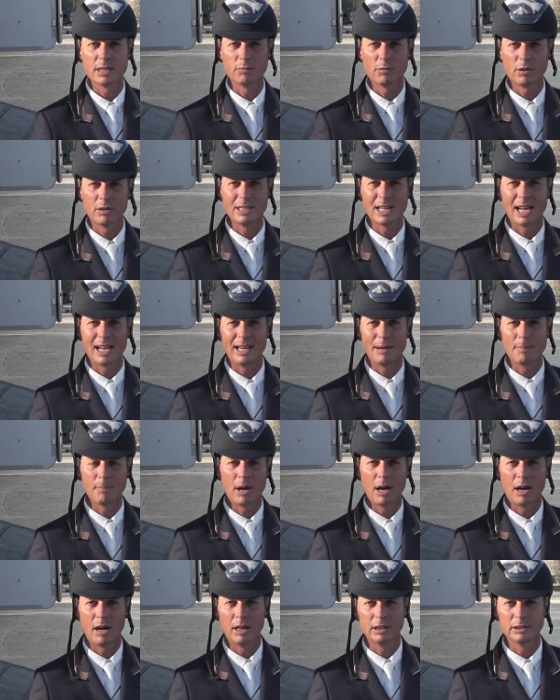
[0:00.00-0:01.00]
And what a day in
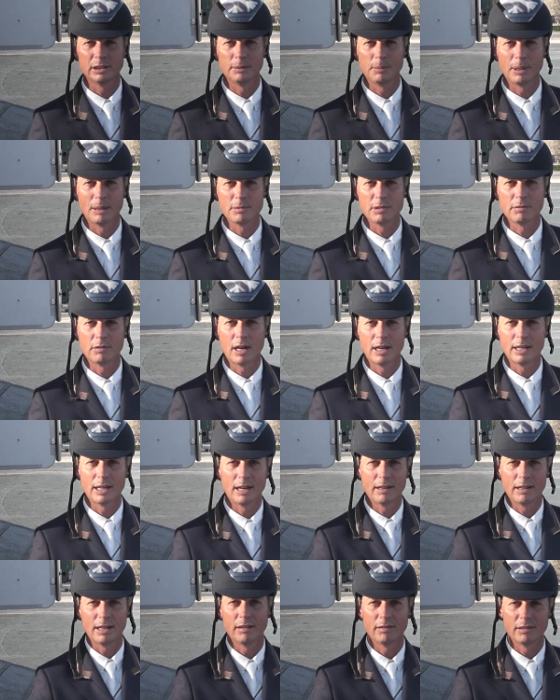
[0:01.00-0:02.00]
March to be able to ride
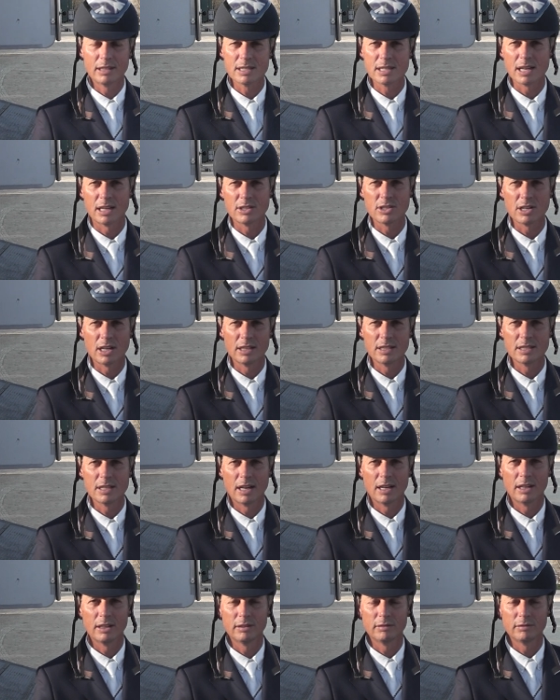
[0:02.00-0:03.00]
out here in the sunshine.
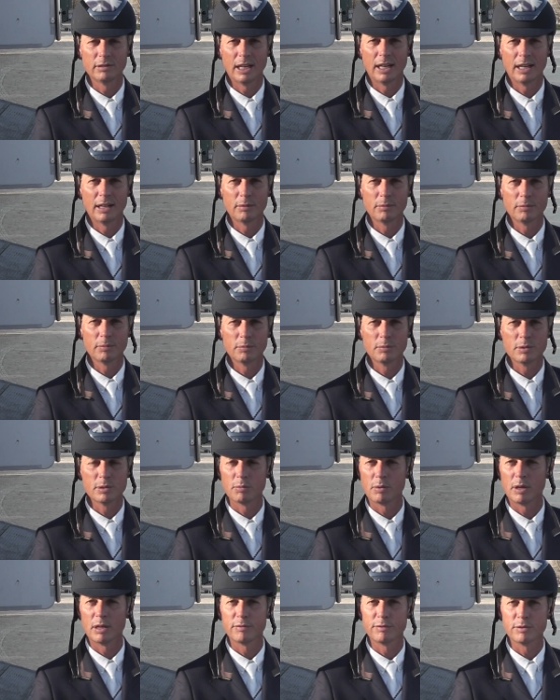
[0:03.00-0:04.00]
So yeah, it was a
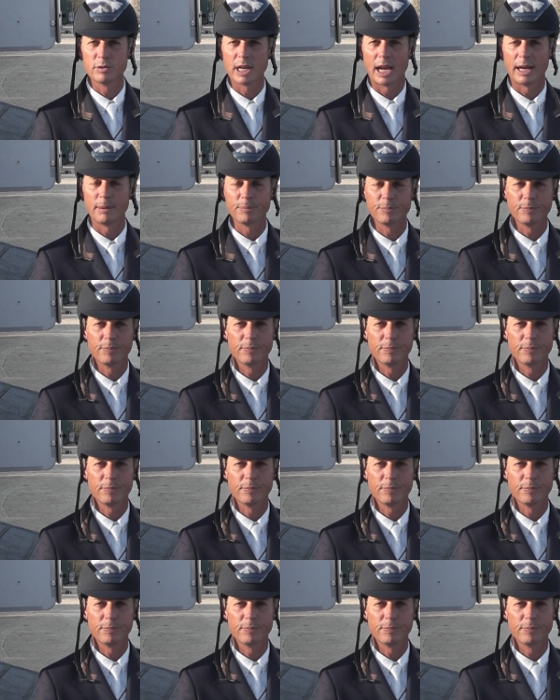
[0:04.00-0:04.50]
wonderful day.